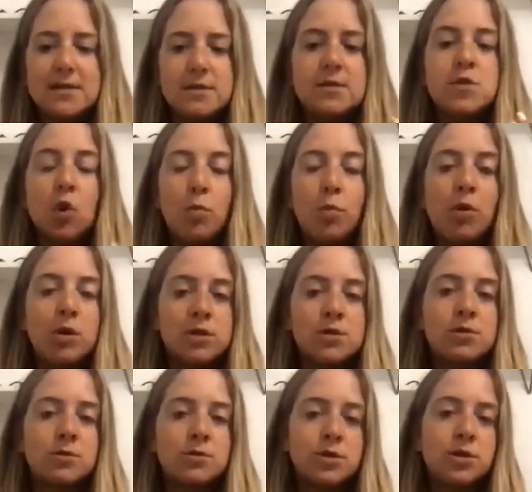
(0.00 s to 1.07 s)
It's so
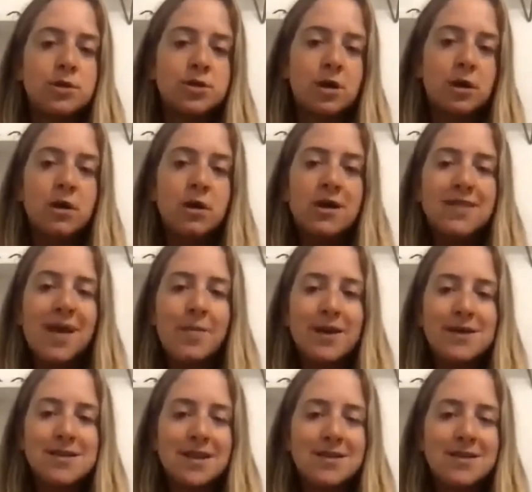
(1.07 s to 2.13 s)
personal to your chart, and that
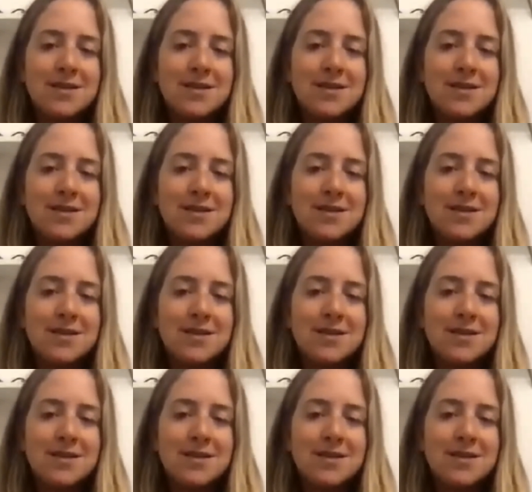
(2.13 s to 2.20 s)
makes sense.